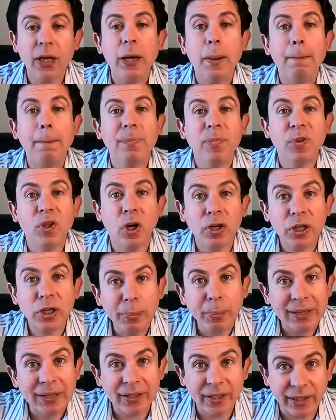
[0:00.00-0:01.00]

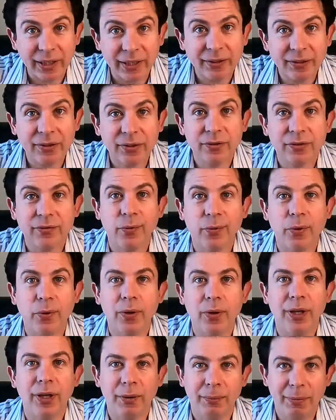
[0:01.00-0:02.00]
documenting it
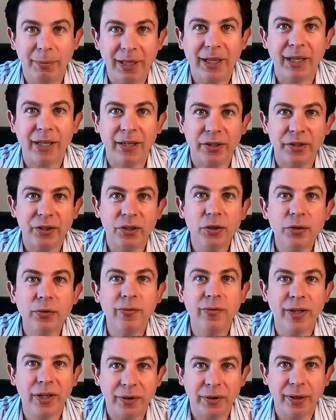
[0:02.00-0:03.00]
and making a little YouTube
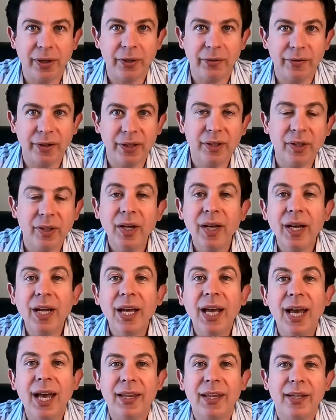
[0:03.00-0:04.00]
video out of it,
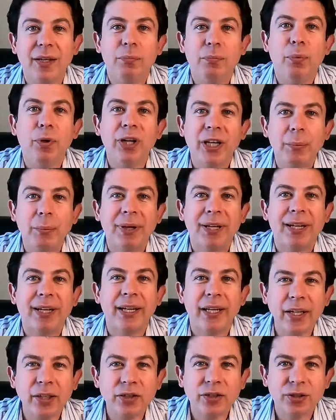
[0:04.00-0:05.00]
and then putting up like a
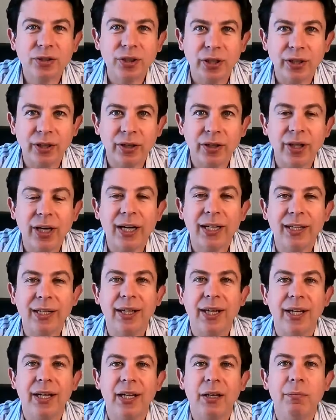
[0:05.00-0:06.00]
Kickstarter and
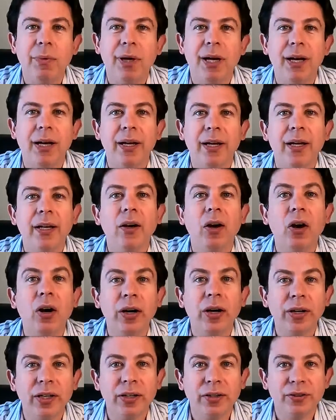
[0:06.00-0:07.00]
getting my
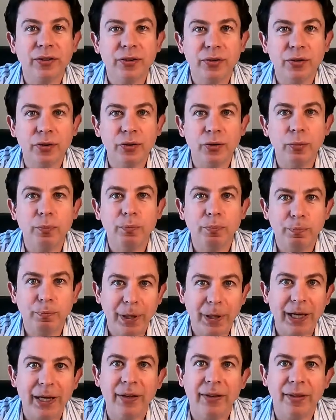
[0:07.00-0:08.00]
audience to
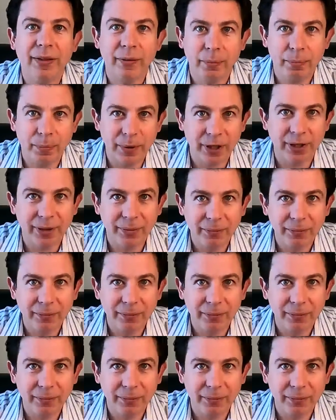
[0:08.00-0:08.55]
pay the bill.